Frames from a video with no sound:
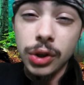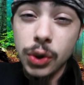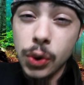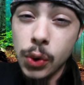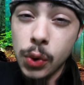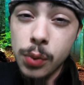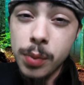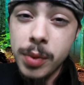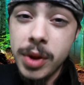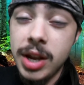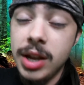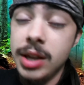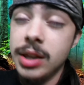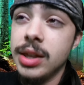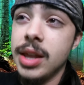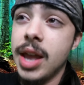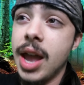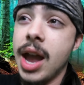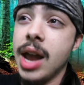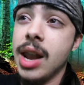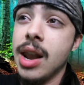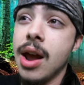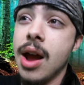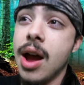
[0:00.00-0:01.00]
told me
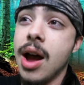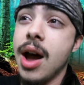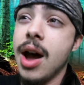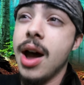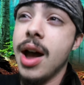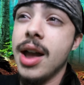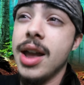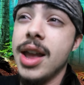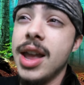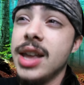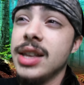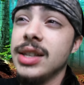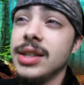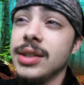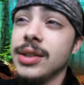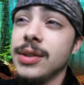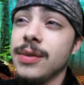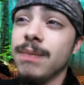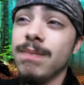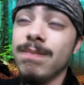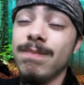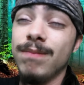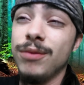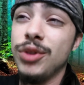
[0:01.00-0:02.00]
that
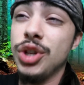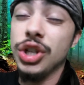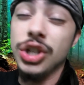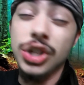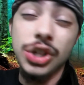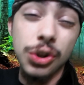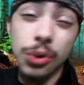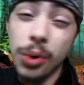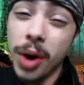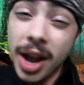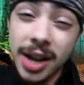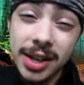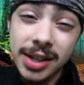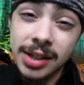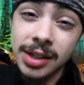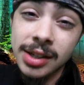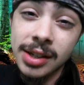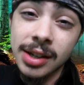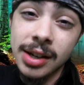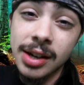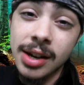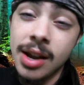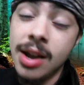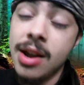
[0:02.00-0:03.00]
it's just stress